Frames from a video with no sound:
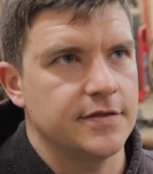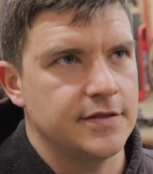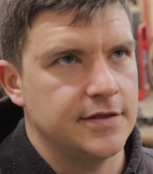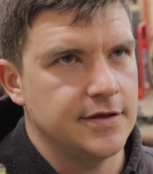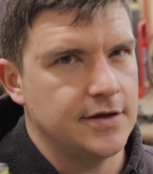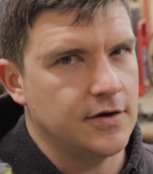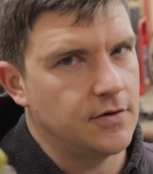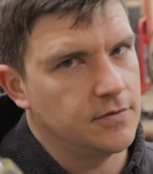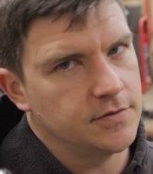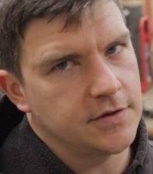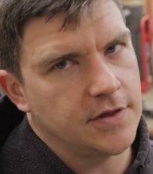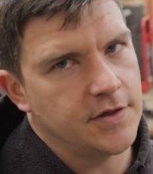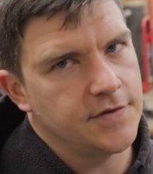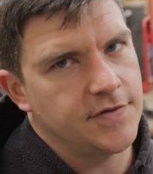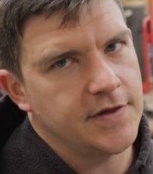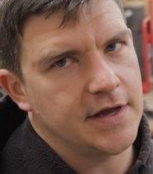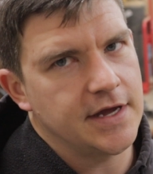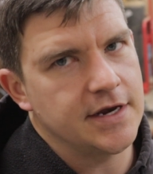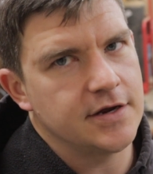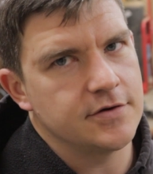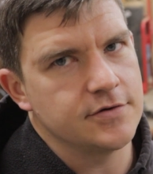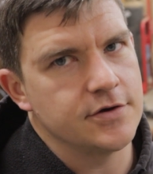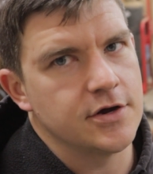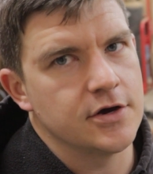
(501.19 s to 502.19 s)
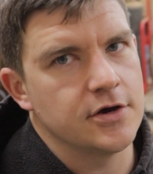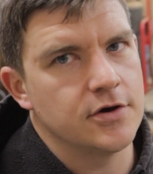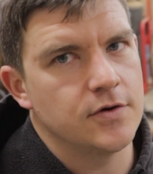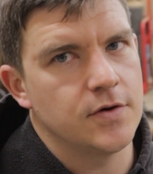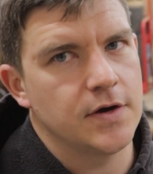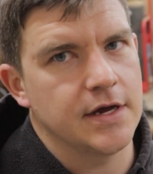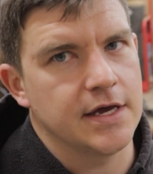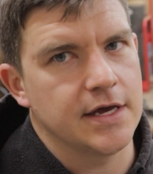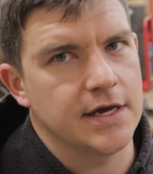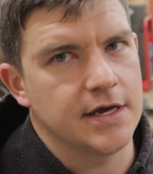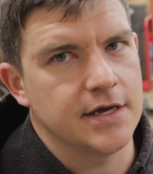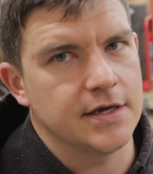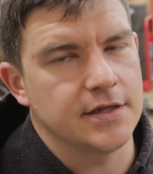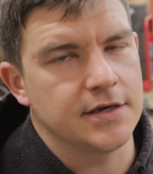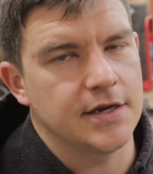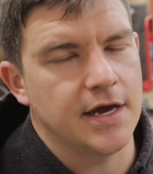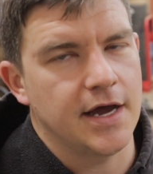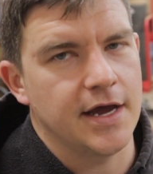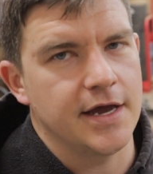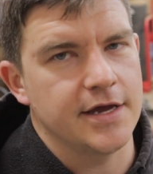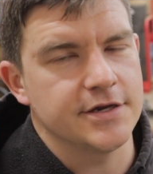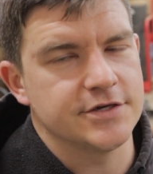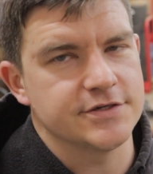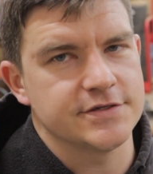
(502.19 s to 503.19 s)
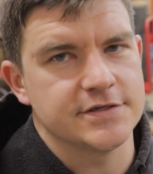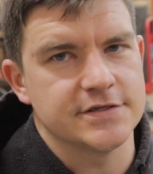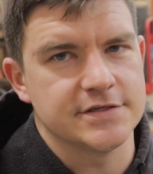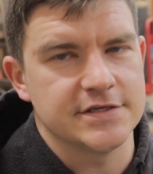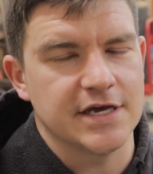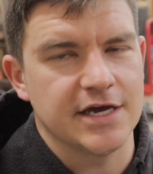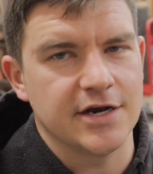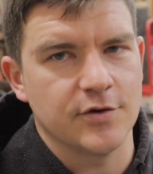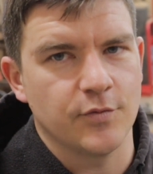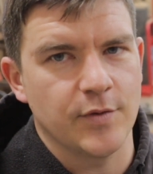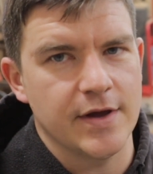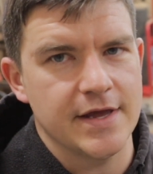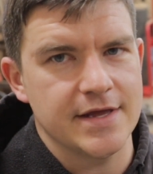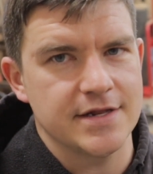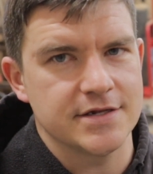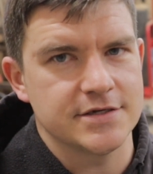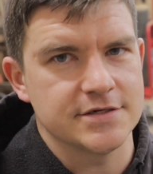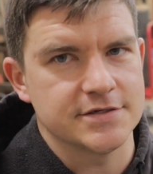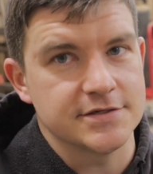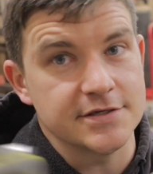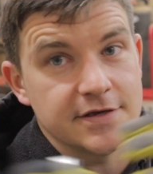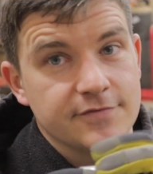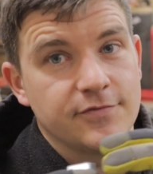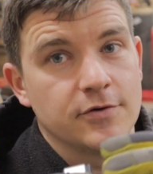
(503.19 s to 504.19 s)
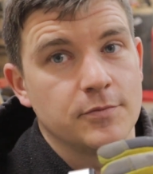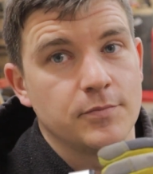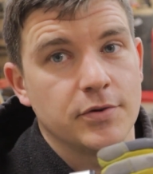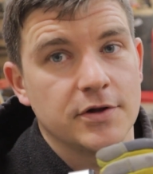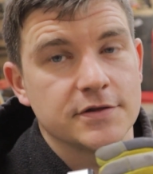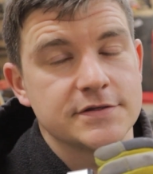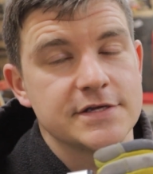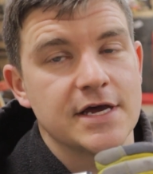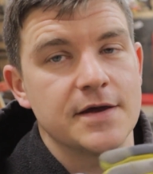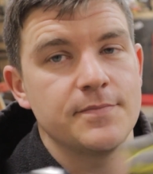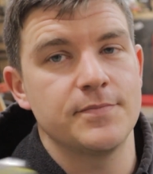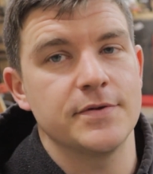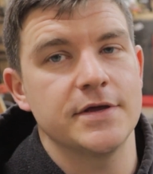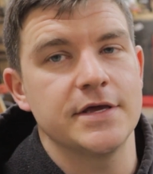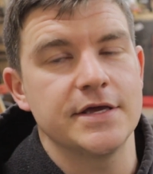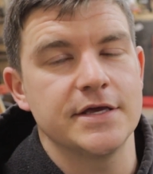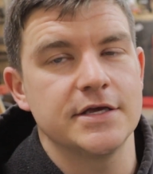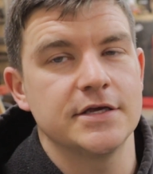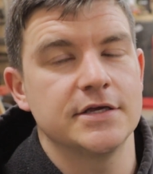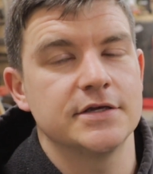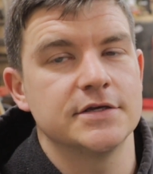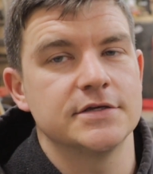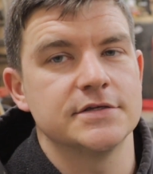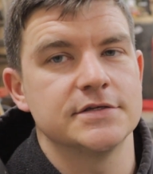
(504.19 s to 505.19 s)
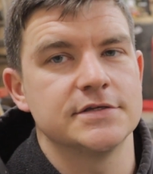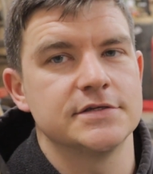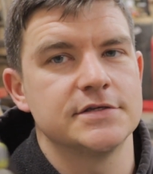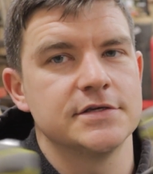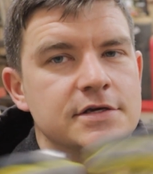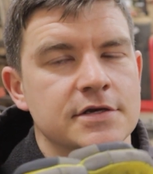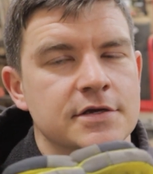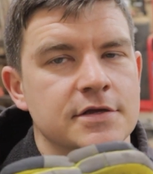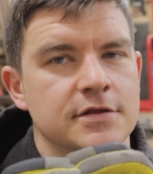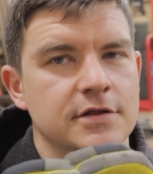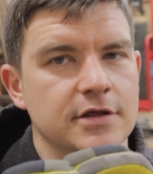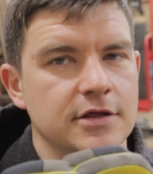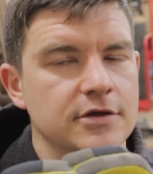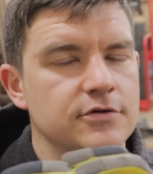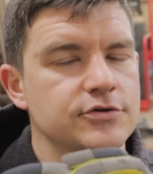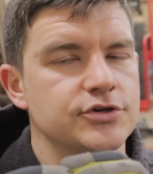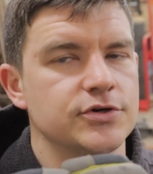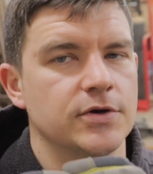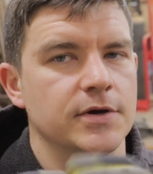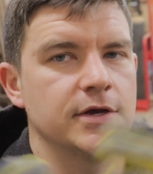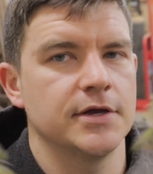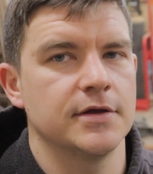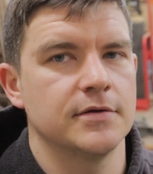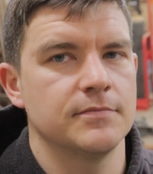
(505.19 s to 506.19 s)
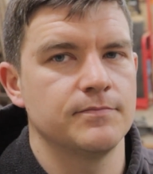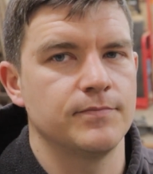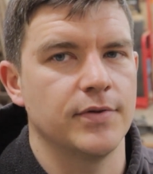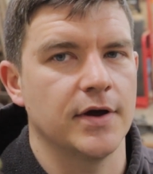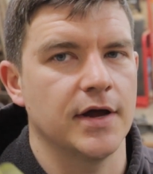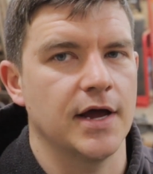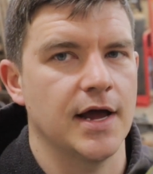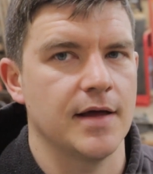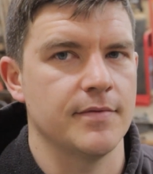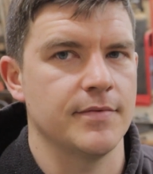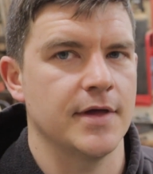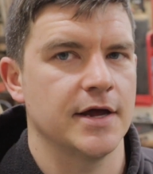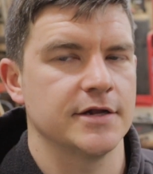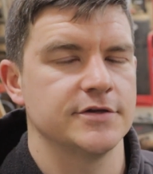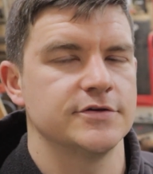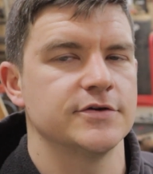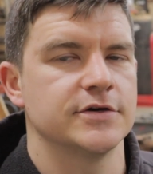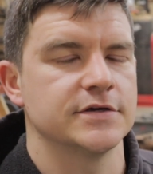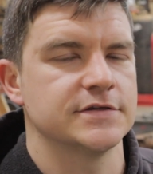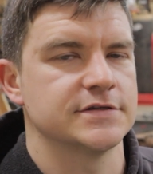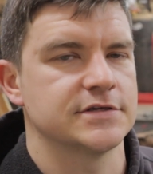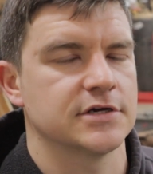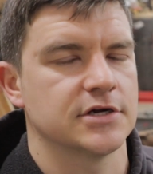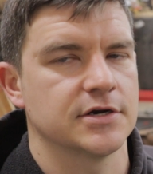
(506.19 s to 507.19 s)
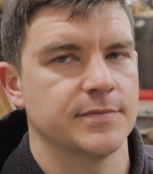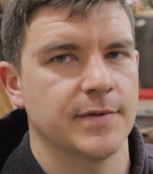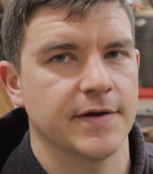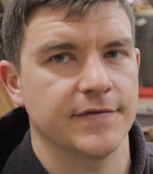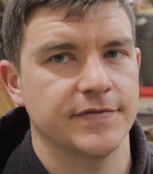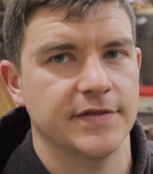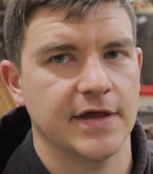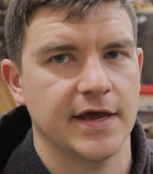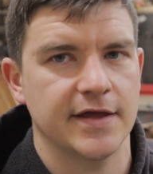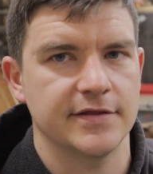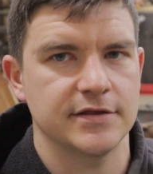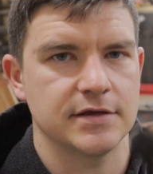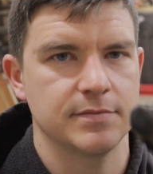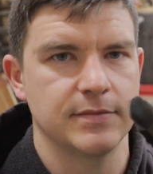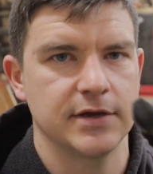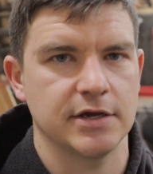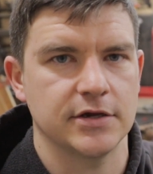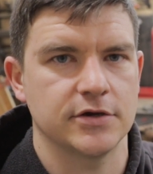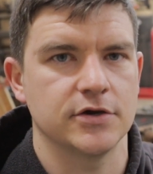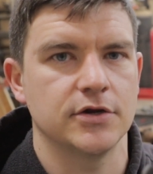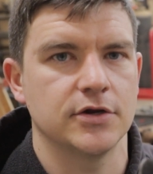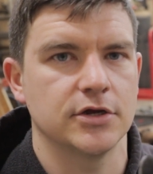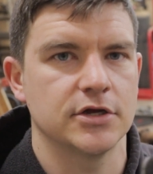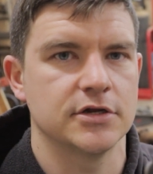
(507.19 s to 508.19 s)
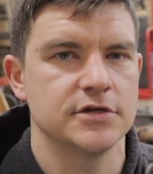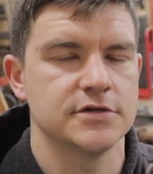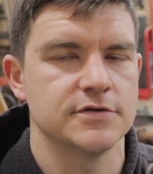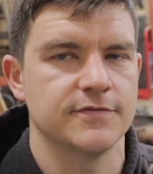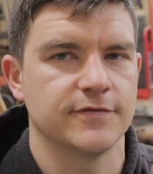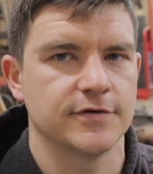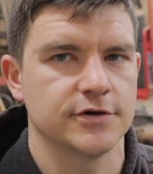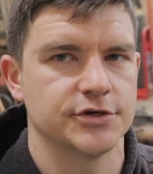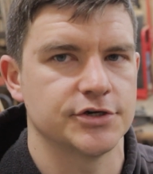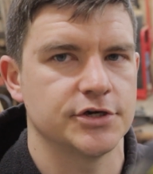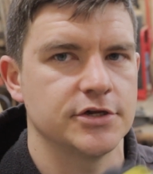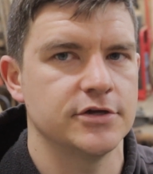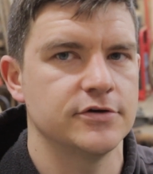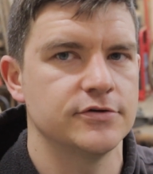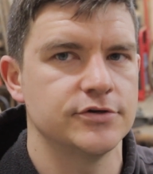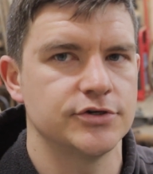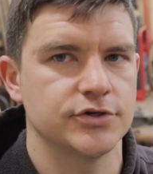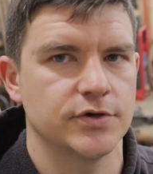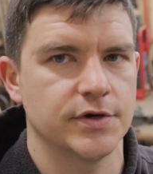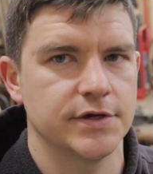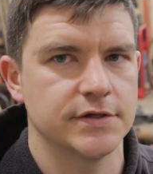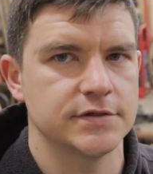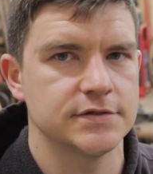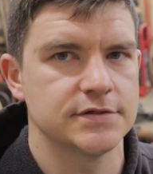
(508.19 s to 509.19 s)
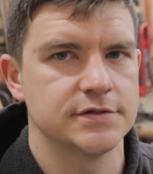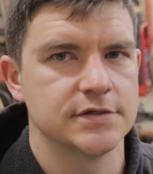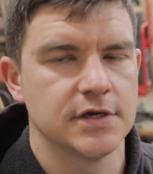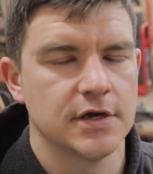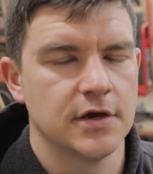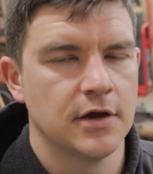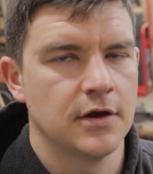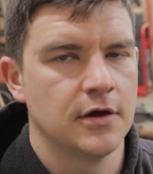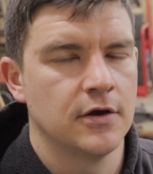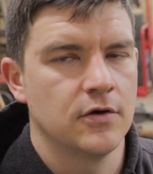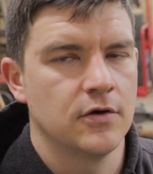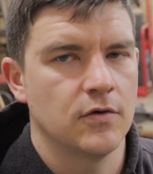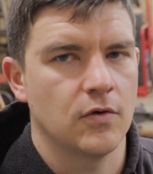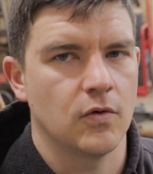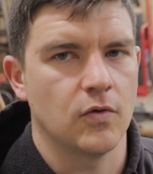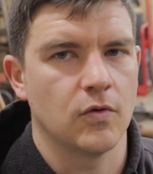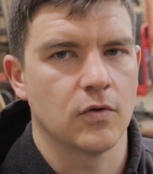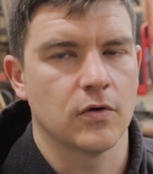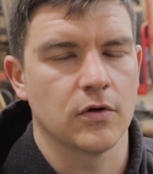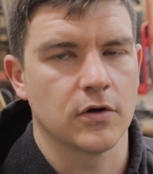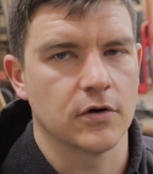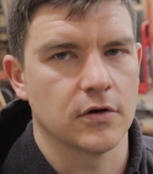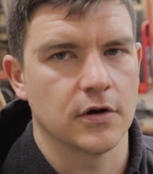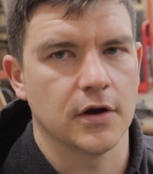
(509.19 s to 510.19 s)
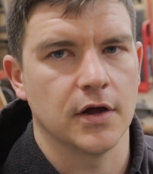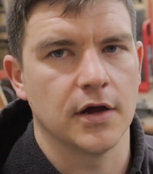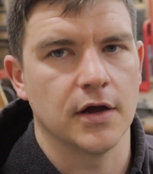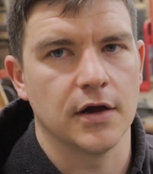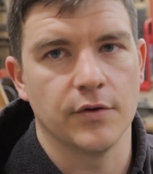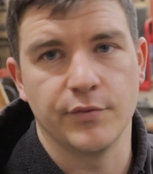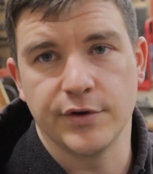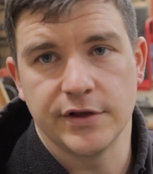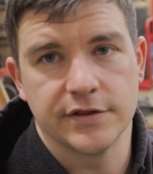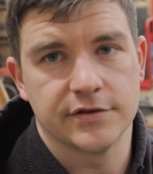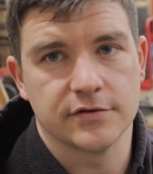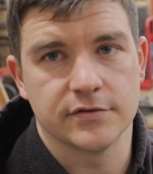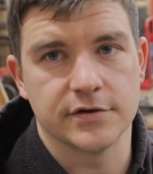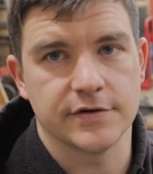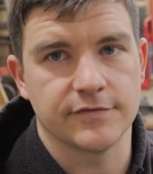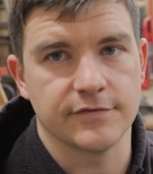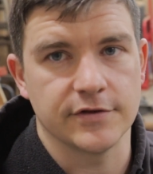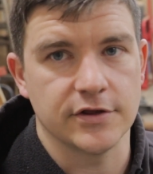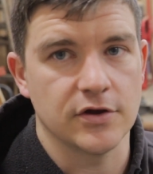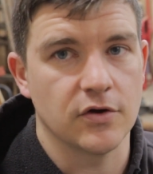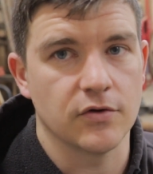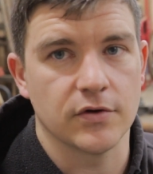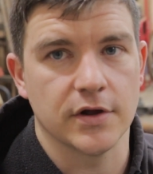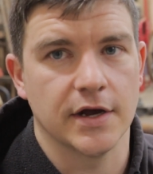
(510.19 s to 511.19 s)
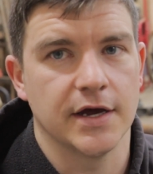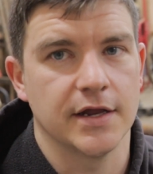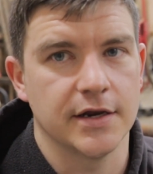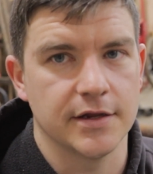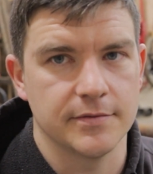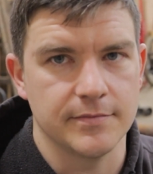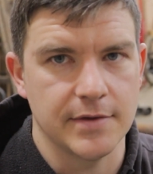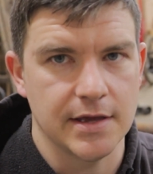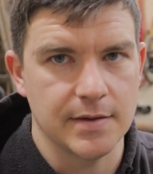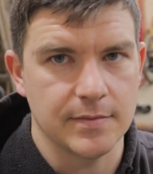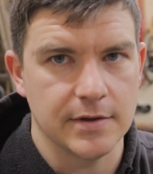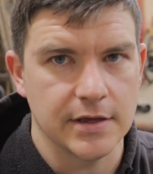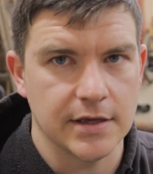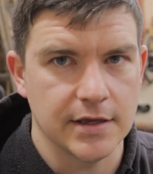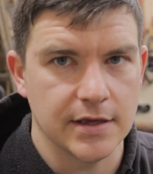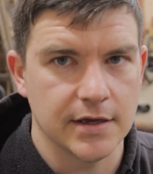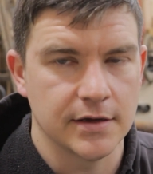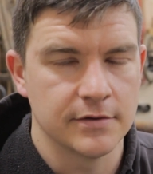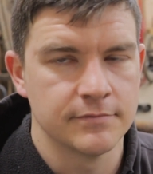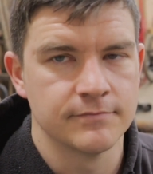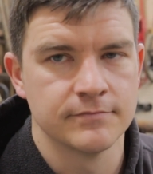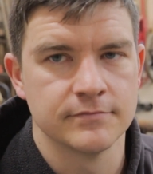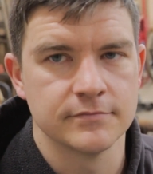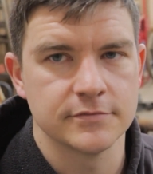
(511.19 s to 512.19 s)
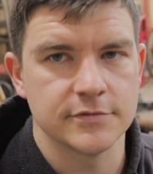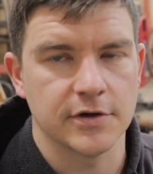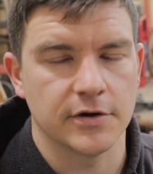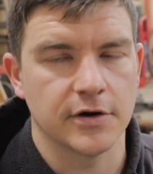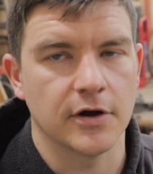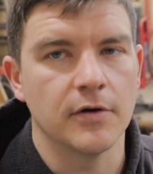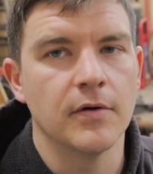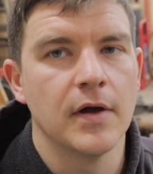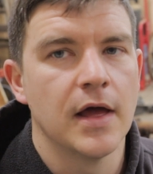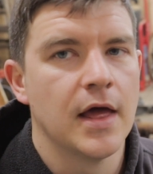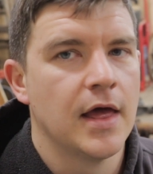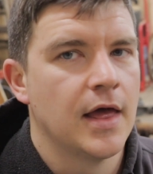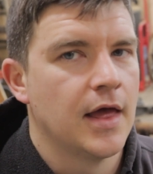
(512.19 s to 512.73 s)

The only other thing I don't know, and I just decided to wait to see if it'd bolt up, is the U-joint, but I'm not too concerned about that. They make good conversion U-joints, or we can throw a different yoke on it, maybe, don't know.